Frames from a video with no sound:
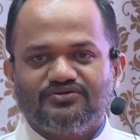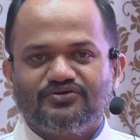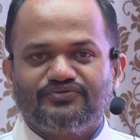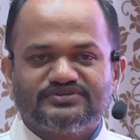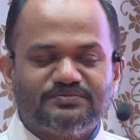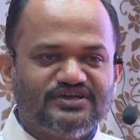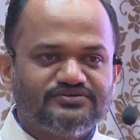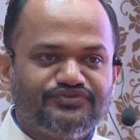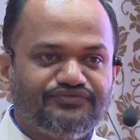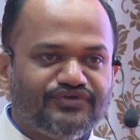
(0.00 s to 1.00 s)
Or
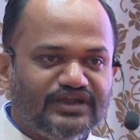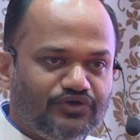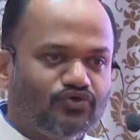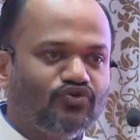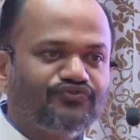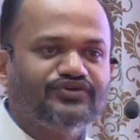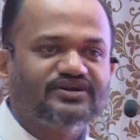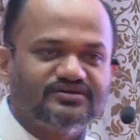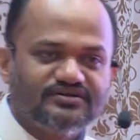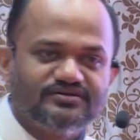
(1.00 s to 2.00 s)
sometimes we fail to
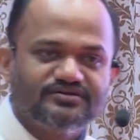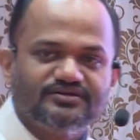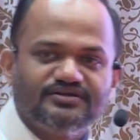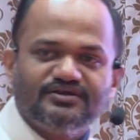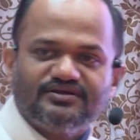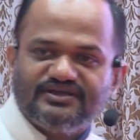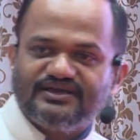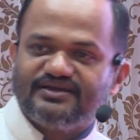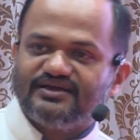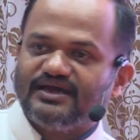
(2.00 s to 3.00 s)
offer
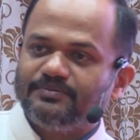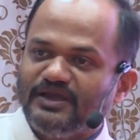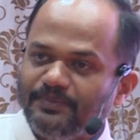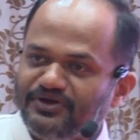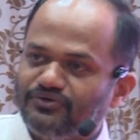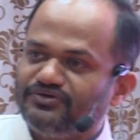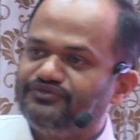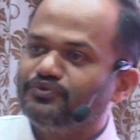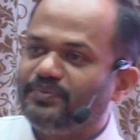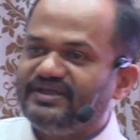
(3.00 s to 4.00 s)
that I'm happy to give
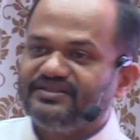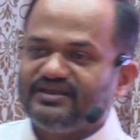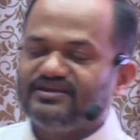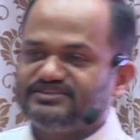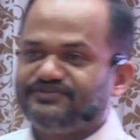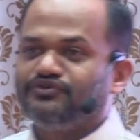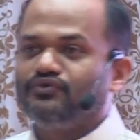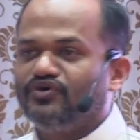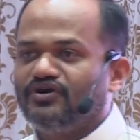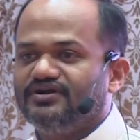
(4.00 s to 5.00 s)
you painkillers if you
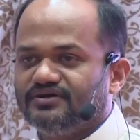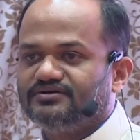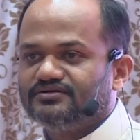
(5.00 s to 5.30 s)
want.